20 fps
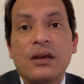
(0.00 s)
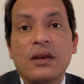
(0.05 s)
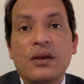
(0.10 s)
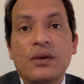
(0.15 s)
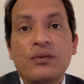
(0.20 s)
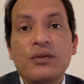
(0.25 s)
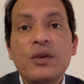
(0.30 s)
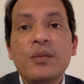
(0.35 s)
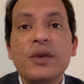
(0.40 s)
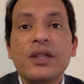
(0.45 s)

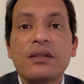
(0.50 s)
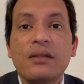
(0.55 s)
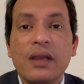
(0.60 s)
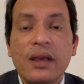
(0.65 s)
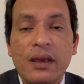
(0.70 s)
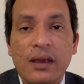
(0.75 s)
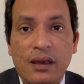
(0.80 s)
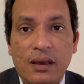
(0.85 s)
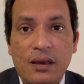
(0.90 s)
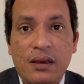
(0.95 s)
we may
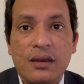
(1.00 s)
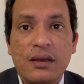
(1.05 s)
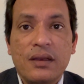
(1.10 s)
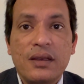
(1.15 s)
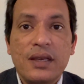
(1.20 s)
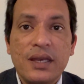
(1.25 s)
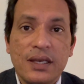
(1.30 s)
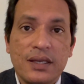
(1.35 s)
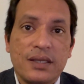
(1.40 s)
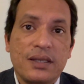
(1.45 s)
think,
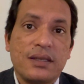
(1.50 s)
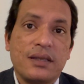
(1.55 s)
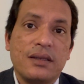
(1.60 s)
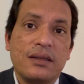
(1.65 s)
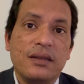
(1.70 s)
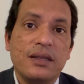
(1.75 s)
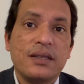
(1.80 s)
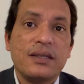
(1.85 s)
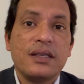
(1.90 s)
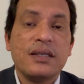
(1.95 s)
yes,
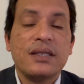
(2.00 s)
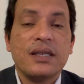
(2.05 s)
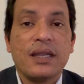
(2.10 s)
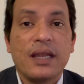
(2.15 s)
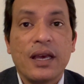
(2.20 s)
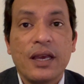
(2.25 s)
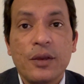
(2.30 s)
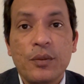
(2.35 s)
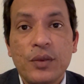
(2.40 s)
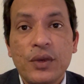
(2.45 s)
this is an
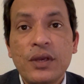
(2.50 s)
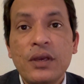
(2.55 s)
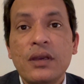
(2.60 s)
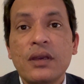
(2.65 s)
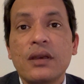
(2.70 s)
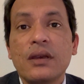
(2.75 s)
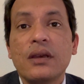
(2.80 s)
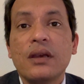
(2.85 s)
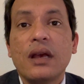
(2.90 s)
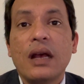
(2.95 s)
IP
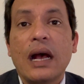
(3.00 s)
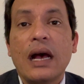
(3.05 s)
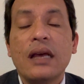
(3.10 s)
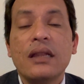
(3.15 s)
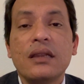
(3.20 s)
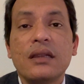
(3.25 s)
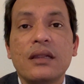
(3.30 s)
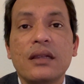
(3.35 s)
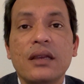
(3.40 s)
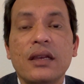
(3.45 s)

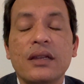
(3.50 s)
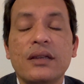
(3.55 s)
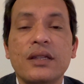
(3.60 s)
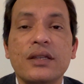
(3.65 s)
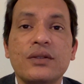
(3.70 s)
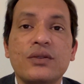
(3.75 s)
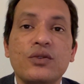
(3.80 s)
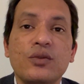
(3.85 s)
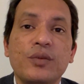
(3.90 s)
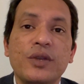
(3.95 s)
and it
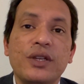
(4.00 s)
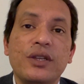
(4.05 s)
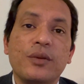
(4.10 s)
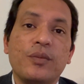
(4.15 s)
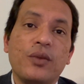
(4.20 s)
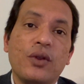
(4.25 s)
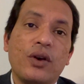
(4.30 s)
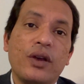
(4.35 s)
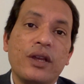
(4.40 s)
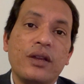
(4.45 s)
is to be
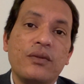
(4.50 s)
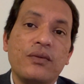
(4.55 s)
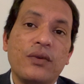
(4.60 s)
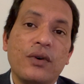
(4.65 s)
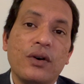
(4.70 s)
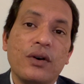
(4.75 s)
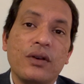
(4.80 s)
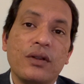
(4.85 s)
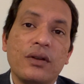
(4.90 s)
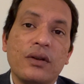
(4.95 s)
deployed
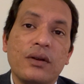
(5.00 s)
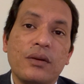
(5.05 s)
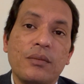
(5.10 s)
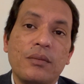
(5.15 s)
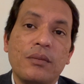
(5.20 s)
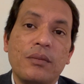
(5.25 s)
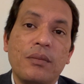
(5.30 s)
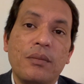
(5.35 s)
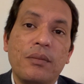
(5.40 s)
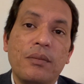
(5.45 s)
for
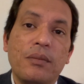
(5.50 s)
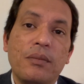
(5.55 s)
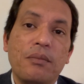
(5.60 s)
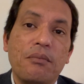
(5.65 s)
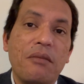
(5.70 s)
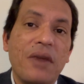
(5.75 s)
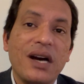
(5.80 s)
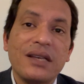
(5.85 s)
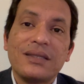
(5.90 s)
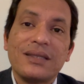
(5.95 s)

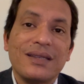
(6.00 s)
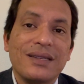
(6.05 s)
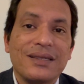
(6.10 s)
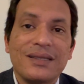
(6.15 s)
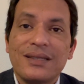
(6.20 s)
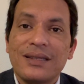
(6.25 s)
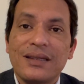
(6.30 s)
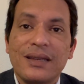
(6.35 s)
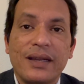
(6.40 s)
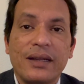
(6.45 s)

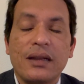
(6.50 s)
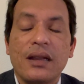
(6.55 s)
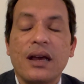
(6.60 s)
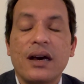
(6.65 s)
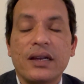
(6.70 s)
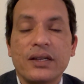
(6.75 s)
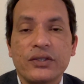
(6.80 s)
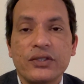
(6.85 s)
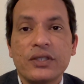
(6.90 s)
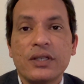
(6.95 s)
masses at
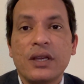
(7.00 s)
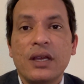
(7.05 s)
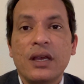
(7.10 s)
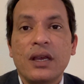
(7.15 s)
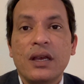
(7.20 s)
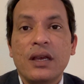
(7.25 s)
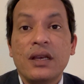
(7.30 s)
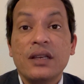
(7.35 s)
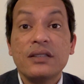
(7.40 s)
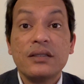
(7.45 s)
large.
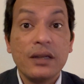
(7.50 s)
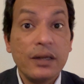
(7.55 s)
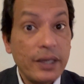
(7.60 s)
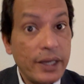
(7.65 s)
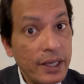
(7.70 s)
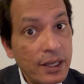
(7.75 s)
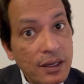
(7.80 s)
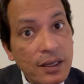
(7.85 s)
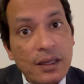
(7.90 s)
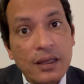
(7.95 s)

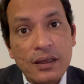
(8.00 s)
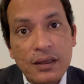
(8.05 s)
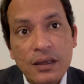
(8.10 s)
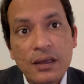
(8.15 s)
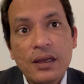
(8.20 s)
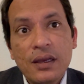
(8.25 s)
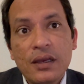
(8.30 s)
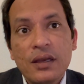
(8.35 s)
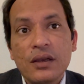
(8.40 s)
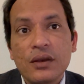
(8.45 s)
Certainly,
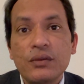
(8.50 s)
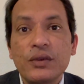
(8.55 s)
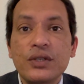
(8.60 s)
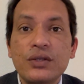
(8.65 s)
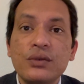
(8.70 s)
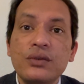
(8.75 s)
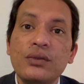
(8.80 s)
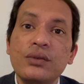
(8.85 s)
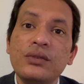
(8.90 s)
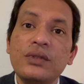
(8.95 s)
we
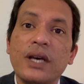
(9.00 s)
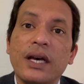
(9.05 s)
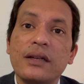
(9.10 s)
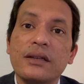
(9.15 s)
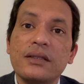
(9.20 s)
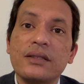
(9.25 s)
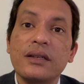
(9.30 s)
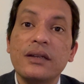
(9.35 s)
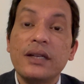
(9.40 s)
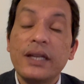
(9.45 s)
should do that.
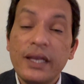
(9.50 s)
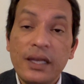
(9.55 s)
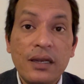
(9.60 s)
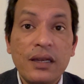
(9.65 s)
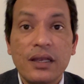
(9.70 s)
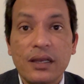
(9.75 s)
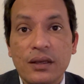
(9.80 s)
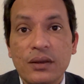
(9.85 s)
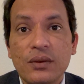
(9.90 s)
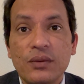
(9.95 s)

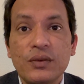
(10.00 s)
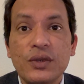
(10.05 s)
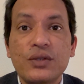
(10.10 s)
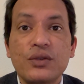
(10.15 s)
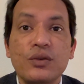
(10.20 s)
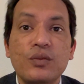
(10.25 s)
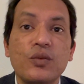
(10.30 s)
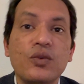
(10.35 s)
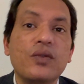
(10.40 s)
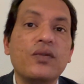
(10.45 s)
Certainly, we
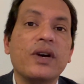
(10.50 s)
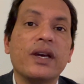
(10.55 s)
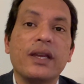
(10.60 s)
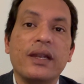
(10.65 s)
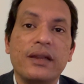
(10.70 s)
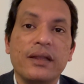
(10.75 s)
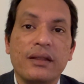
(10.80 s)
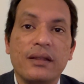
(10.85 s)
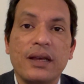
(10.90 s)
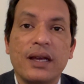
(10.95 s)
should move
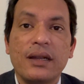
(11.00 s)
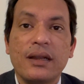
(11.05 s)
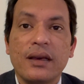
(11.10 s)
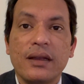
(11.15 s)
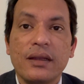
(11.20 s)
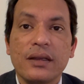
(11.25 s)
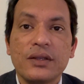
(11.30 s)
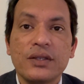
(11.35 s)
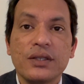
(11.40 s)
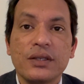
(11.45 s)
ahead in that
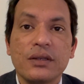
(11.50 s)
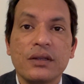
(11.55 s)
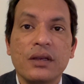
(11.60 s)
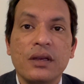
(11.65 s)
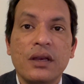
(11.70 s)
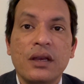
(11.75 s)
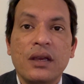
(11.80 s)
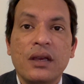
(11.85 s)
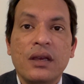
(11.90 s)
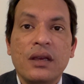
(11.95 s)
direction.
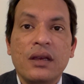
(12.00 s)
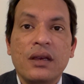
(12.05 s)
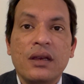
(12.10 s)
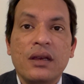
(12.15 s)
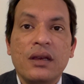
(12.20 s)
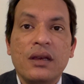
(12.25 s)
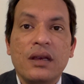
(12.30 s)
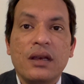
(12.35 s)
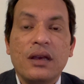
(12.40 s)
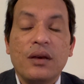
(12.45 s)

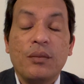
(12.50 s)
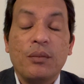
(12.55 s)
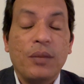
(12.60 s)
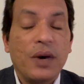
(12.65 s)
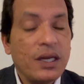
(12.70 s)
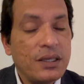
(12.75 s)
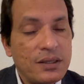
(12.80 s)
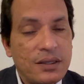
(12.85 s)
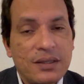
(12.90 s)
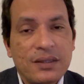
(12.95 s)

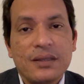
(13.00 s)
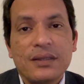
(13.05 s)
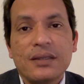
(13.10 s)
But